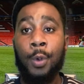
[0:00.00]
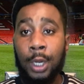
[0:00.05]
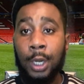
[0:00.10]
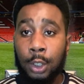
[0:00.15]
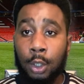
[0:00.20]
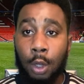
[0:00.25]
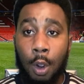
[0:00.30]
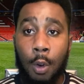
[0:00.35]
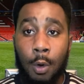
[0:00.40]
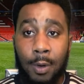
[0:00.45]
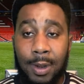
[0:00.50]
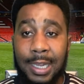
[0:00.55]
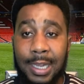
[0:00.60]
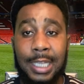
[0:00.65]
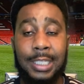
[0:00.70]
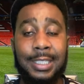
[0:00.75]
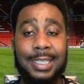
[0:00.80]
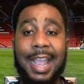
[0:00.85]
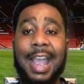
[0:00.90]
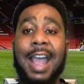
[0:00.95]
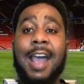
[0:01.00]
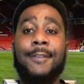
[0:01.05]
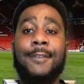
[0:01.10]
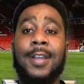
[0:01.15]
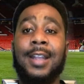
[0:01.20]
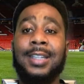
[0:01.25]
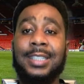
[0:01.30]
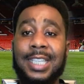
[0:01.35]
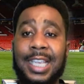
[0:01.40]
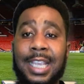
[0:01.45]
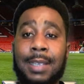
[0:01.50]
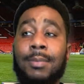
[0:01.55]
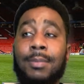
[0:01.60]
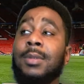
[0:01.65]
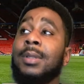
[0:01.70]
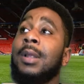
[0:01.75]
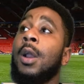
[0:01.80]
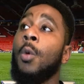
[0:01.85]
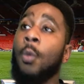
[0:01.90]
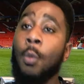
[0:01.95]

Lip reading: don't need to have a team